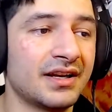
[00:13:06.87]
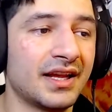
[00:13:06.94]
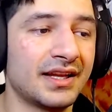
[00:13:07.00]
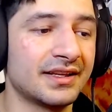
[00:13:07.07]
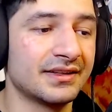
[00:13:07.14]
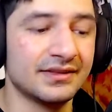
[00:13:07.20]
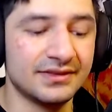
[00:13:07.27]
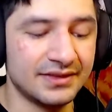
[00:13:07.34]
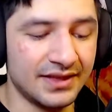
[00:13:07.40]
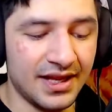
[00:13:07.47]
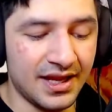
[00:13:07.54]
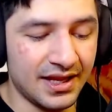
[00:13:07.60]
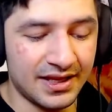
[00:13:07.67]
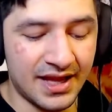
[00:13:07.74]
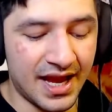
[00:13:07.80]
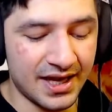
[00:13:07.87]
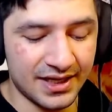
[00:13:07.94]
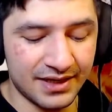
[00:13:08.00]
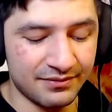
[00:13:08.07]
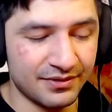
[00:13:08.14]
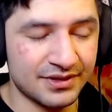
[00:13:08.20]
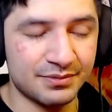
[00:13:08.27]
Like, it's, it eh, got to
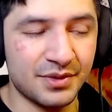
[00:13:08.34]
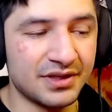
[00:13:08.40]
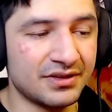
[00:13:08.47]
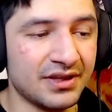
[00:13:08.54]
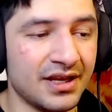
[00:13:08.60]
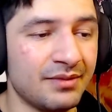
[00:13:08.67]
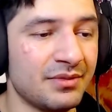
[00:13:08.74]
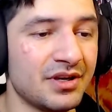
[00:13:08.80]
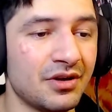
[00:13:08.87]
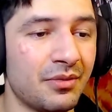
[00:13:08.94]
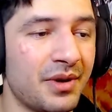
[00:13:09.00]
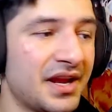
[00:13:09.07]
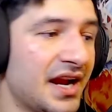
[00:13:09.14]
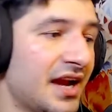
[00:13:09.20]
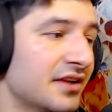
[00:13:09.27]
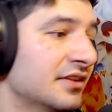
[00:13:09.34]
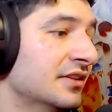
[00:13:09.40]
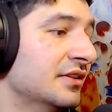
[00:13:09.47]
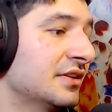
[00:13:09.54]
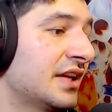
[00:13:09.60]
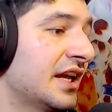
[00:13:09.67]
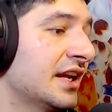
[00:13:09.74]
give respect to Amy no matter how you
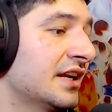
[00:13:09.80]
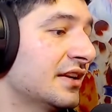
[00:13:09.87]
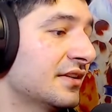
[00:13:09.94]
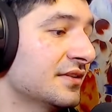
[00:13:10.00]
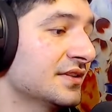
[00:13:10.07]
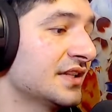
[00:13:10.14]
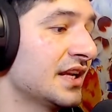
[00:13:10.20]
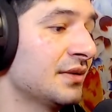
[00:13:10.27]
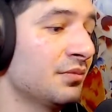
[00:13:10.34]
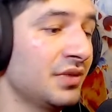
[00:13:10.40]
look at it, you know what I'm saying?